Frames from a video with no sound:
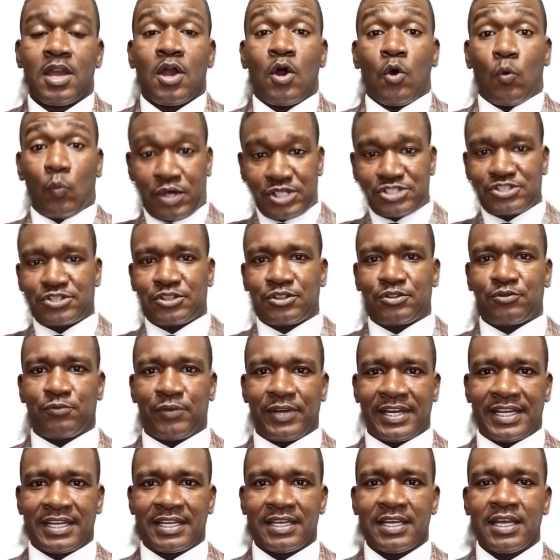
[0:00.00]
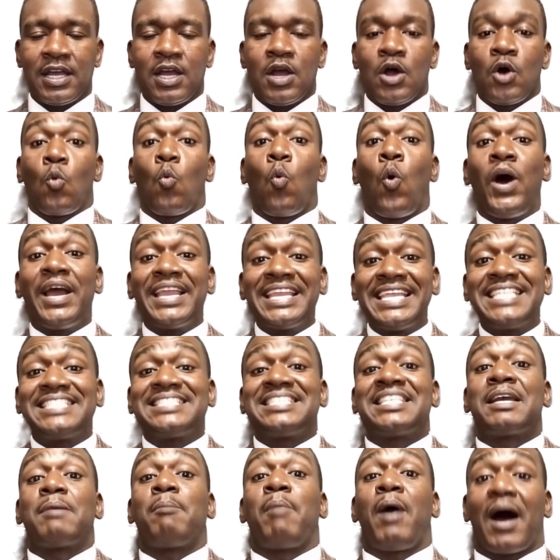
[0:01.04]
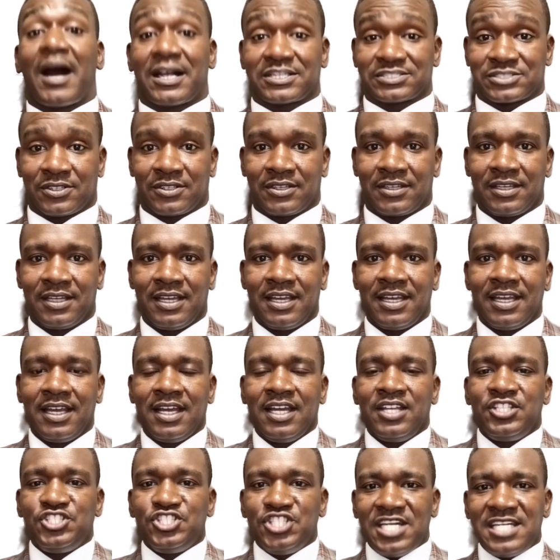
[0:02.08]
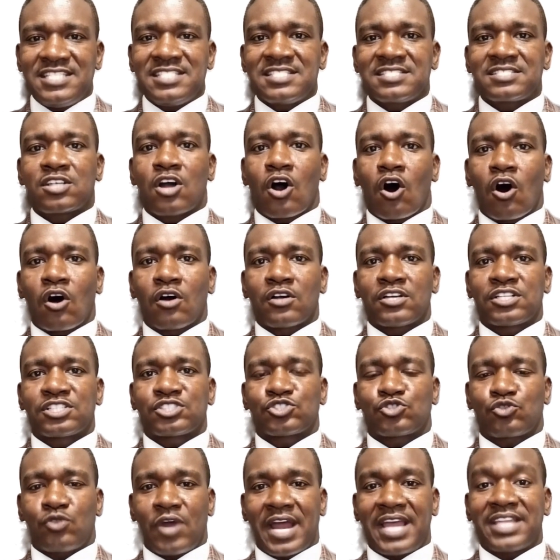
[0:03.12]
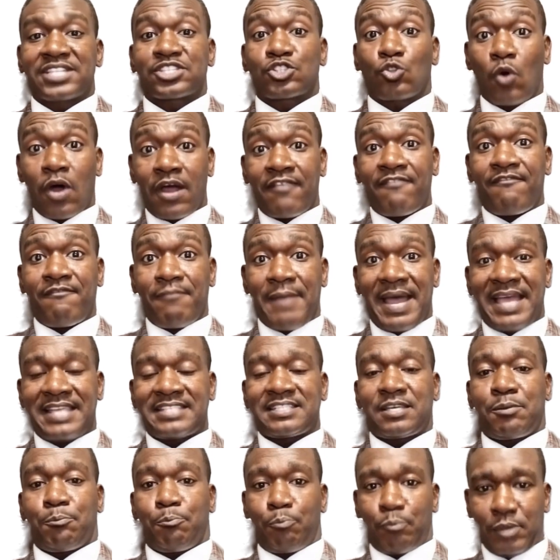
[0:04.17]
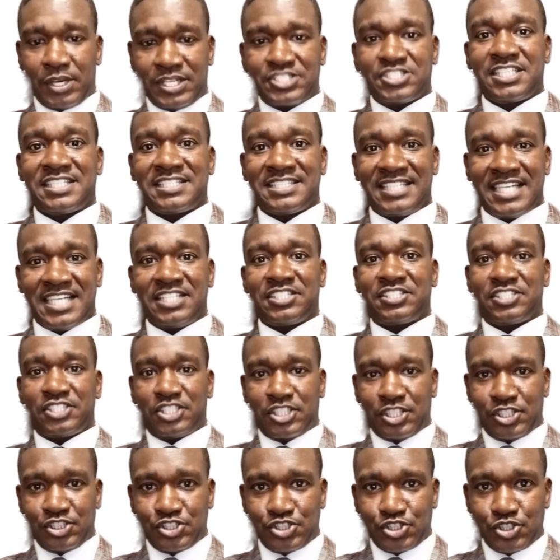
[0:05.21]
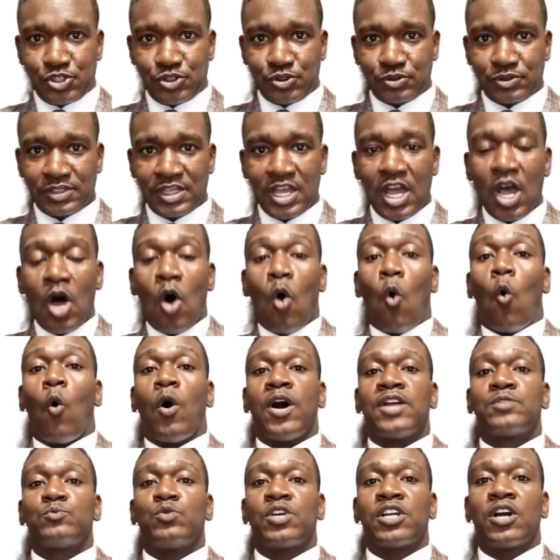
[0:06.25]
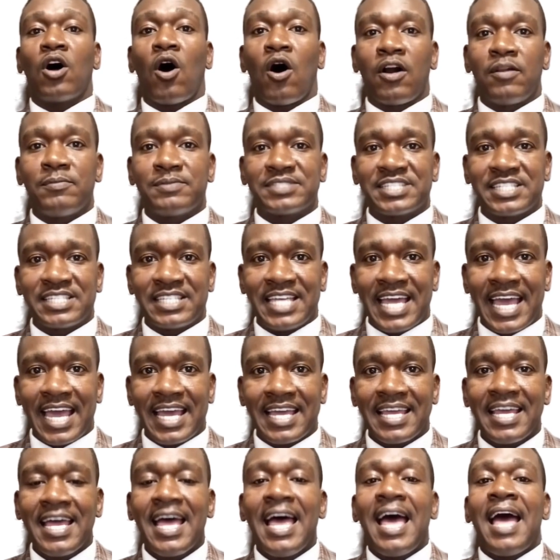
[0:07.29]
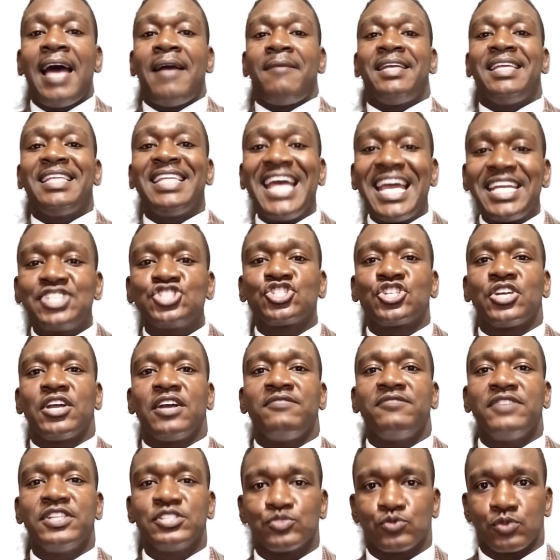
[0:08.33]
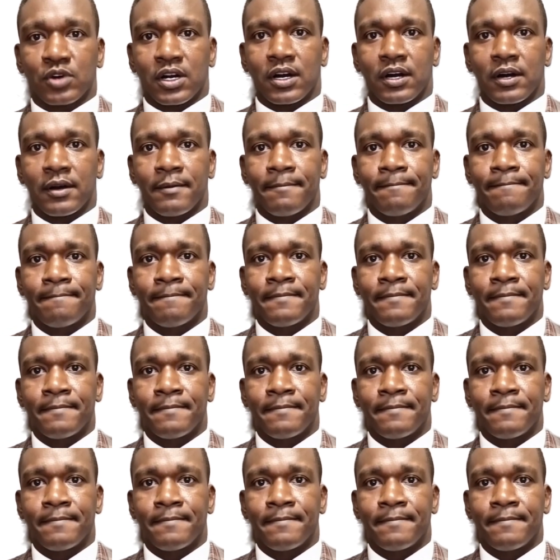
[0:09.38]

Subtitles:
Question 3. What is an apostle? Jesus called and trained 12 men to preach and teach to the Jews, or as we call them today, the nation of Israel.